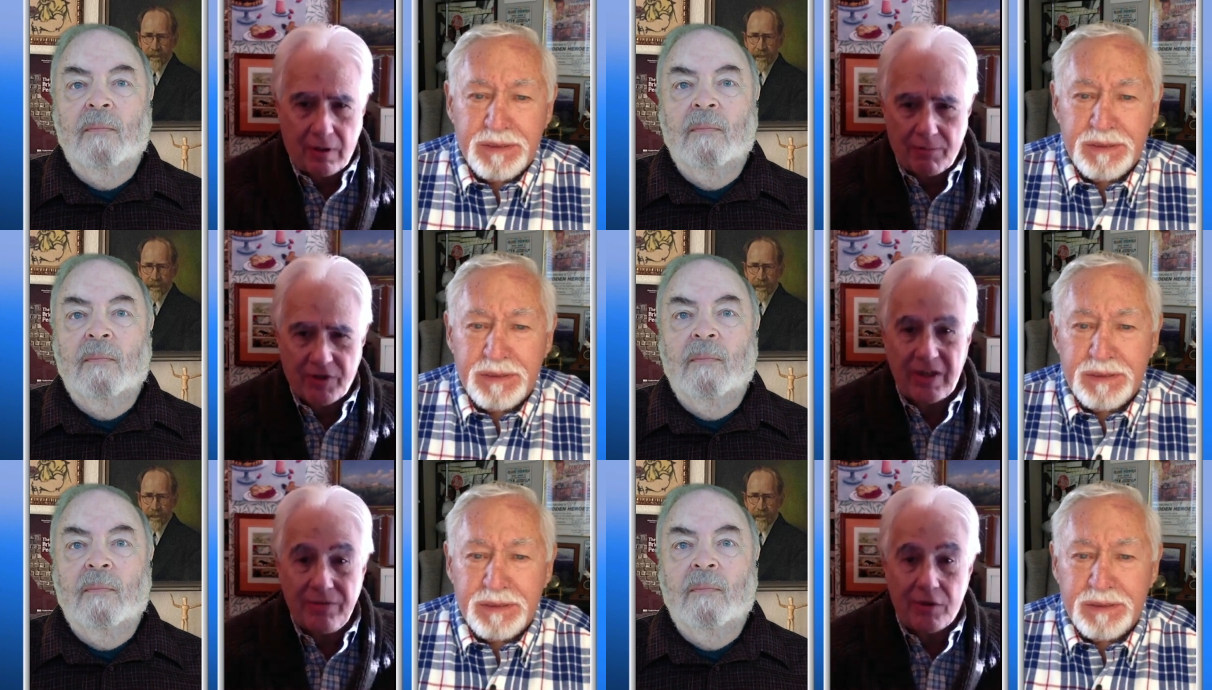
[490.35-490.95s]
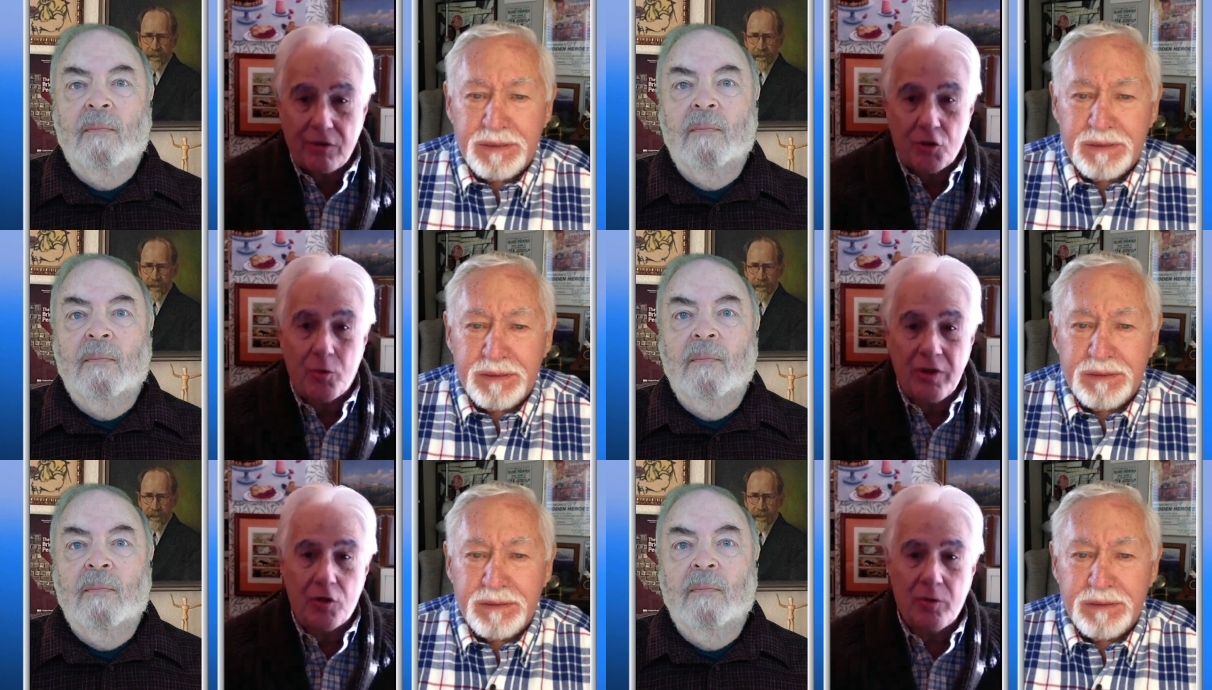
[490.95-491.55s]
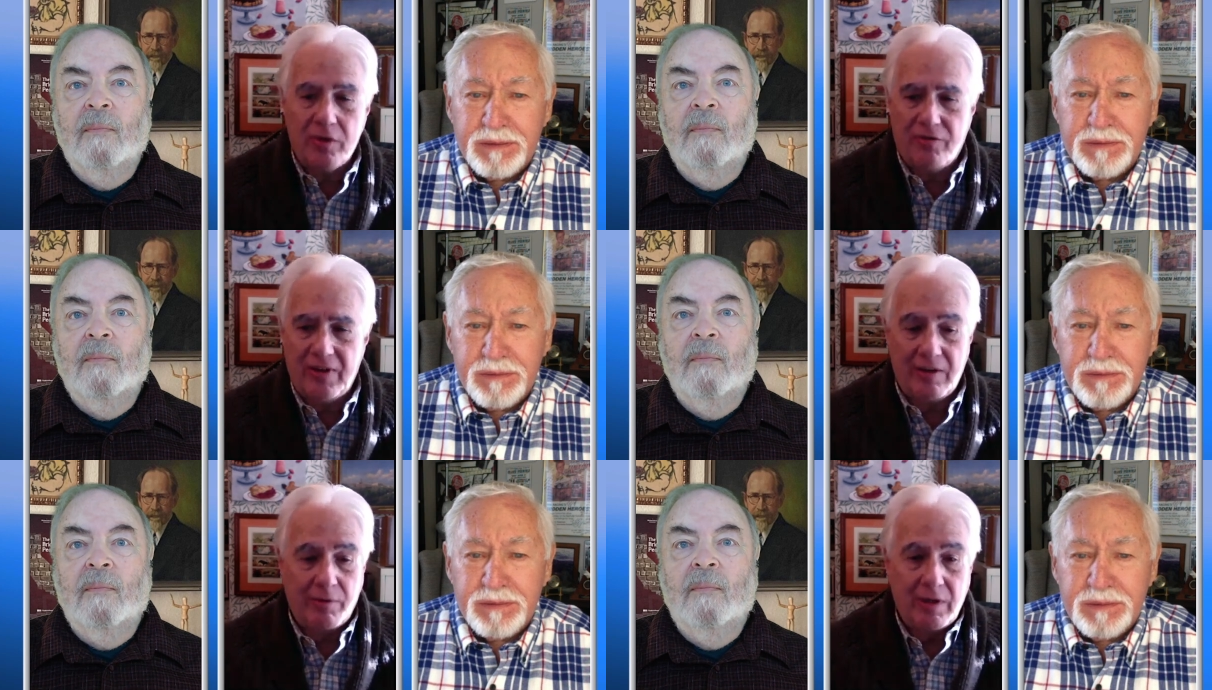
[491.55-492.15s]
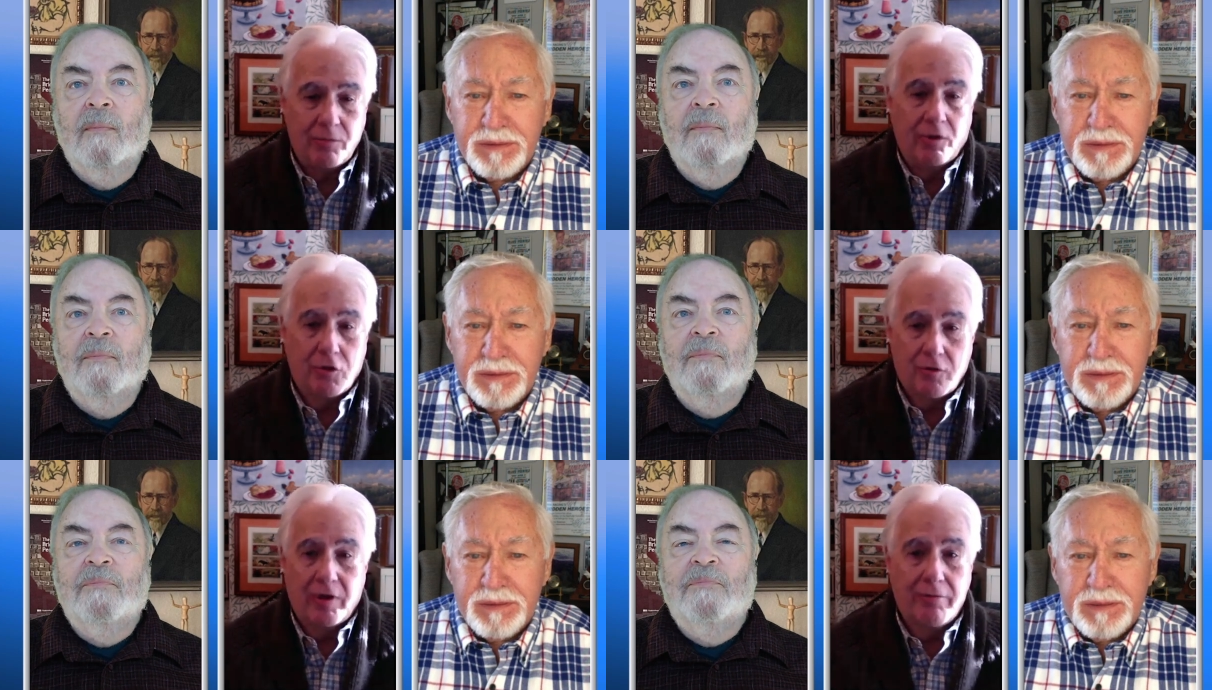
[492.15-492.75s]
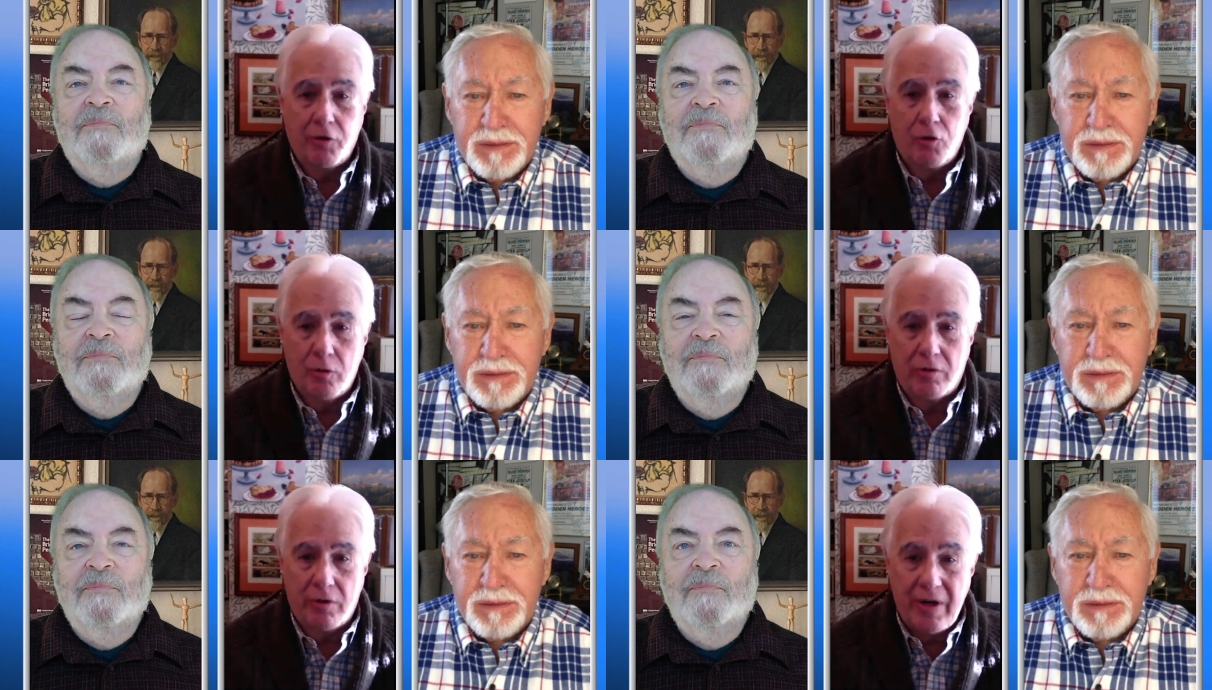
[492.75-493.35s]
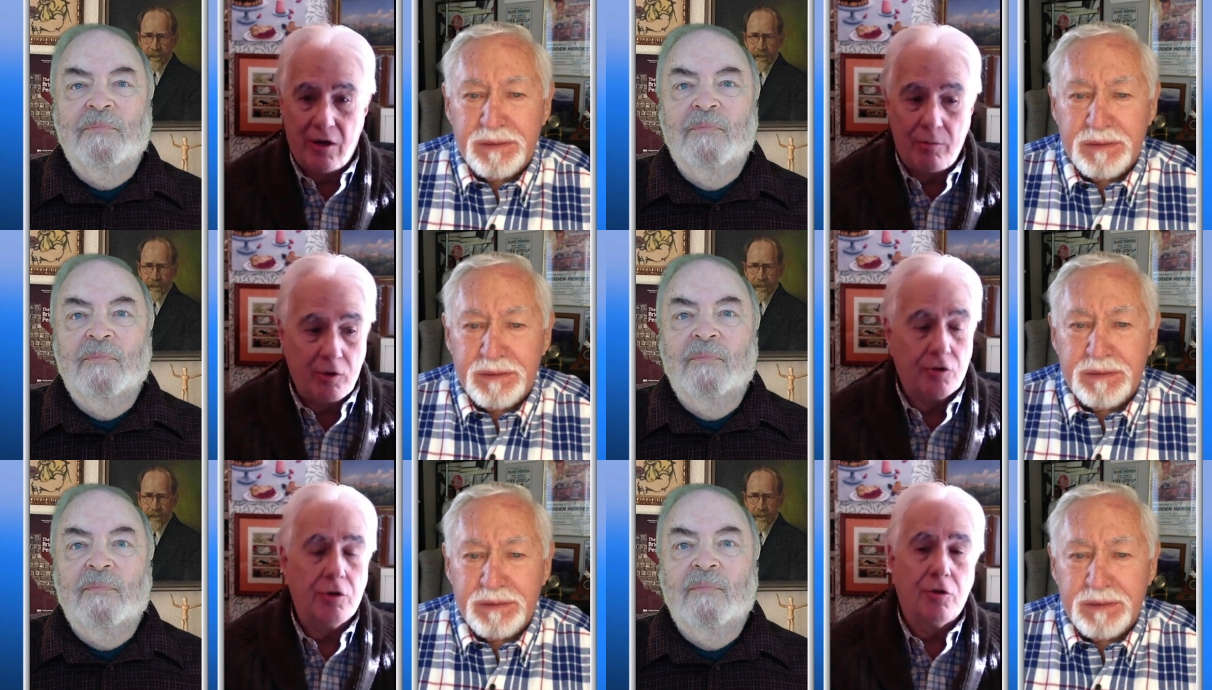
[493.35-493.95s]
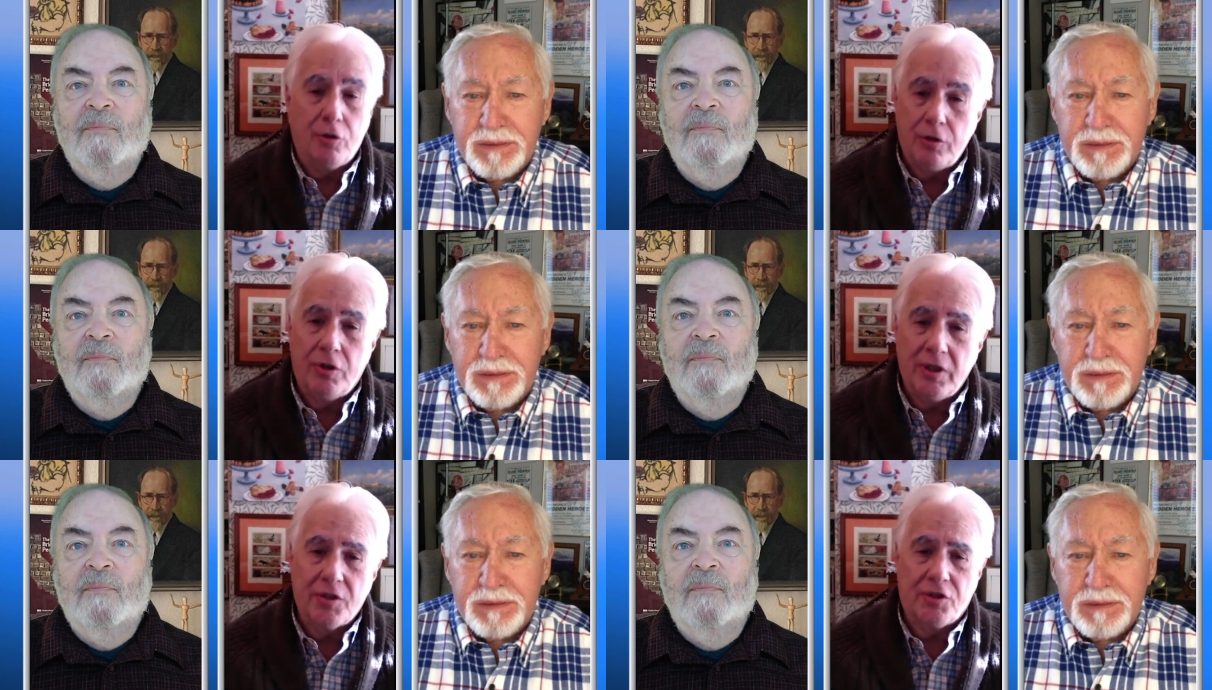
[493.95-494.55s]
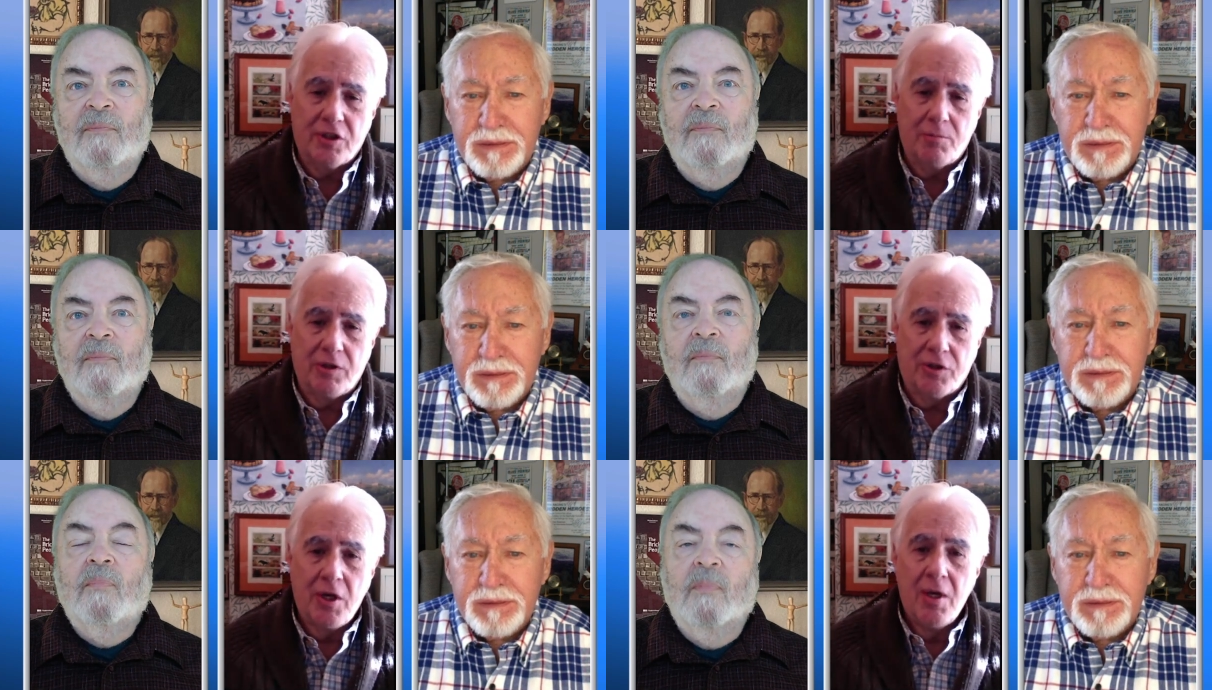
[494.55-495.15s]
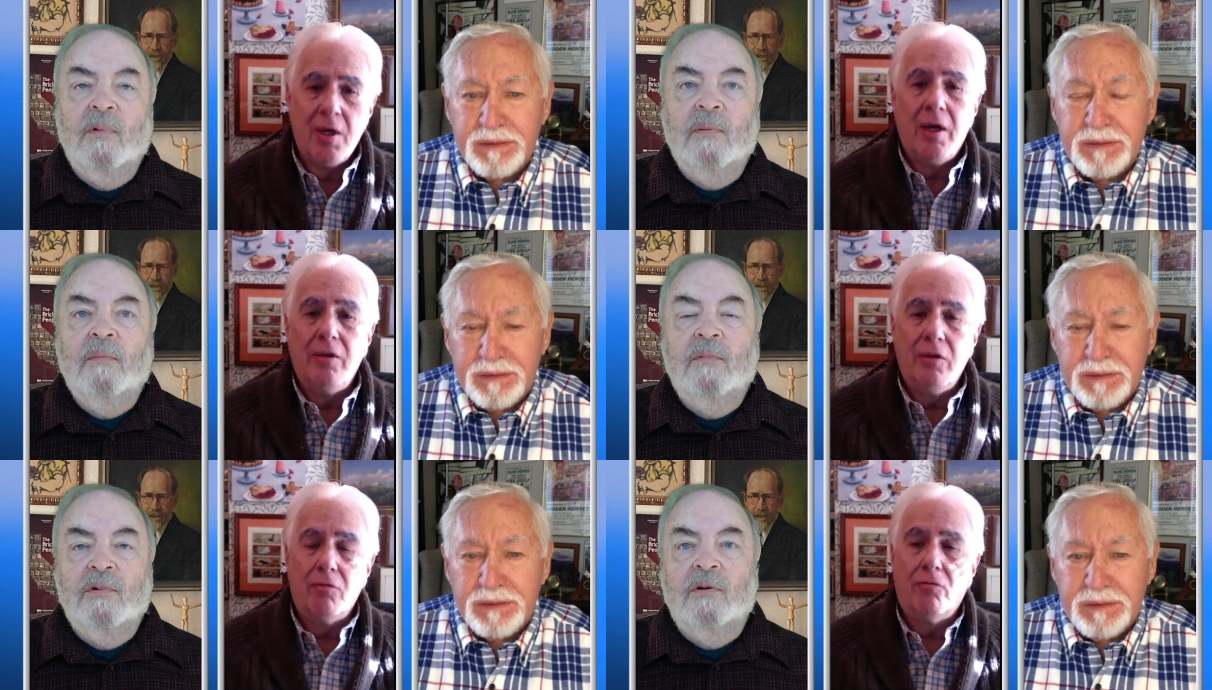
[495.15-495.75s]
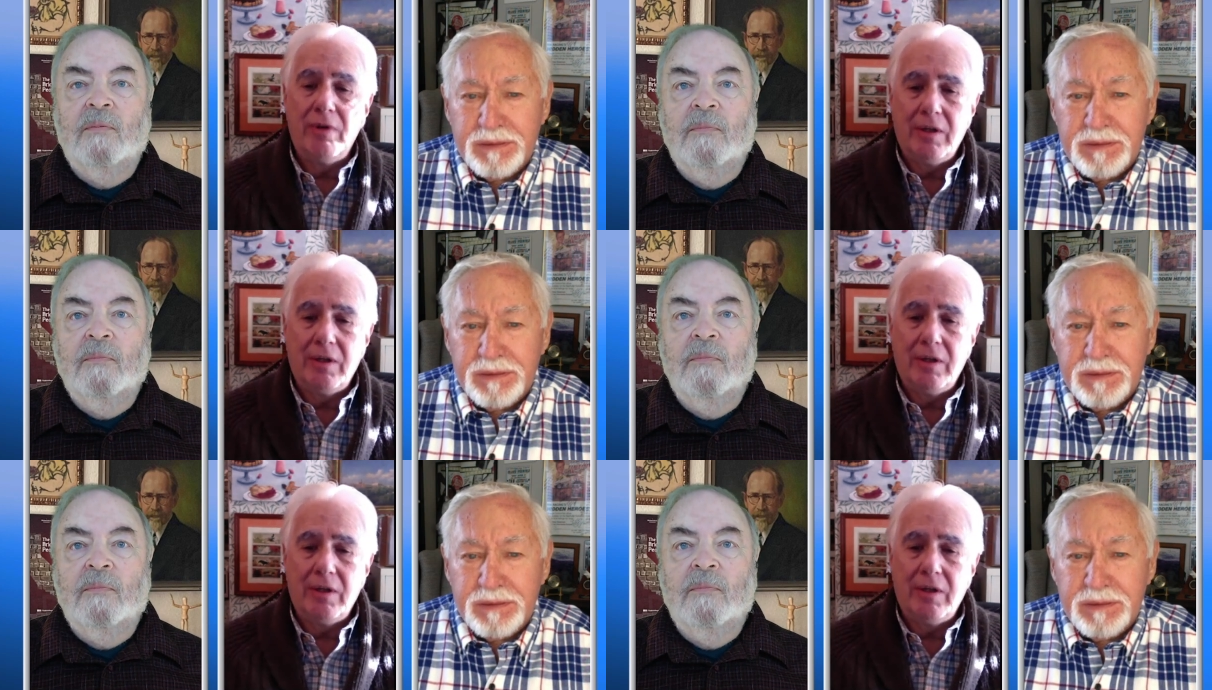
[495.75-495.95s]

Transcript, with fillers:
Speaker 1: I'm safe until 2025, but I'm going to try to renew it now because it could take 6 months. And